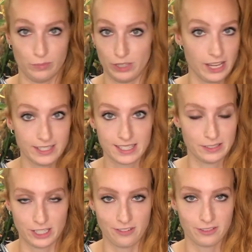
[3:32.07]
Yes,
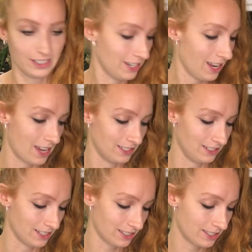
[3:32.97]
you definitely need,
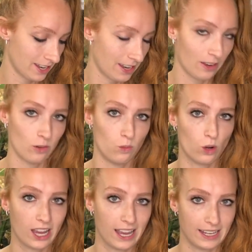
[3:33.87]
doesn't say
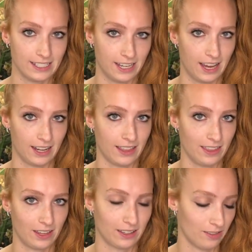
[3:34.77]
what kind yet, and I
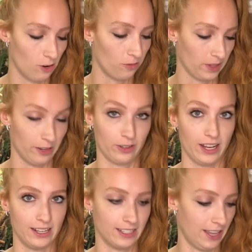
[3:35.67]
think hopefully it'll
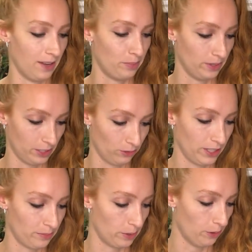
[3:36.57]
get into that, but you'll
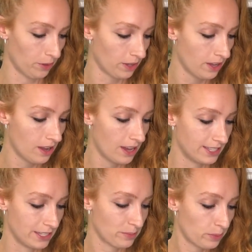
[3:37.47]
need both. It
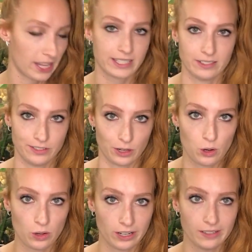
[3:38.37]
says plants and
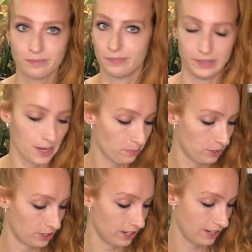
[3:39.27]
decor. Yep,
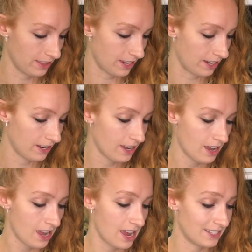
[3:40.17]
you're gonna need that.
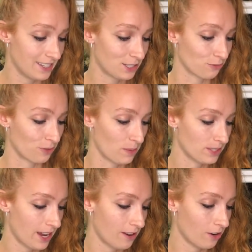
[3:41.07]
It says
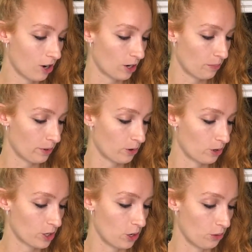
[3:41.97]
reptile, carpet,
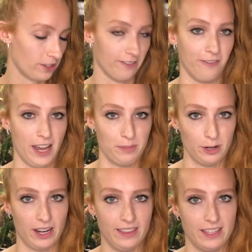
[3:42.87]
or coconut
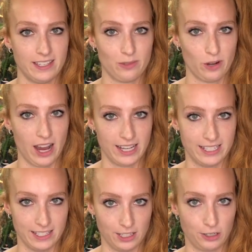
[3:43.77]
fiber, and this is where I
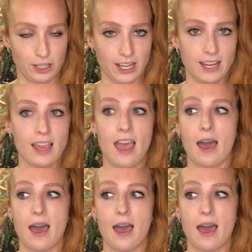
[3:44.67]
disagree.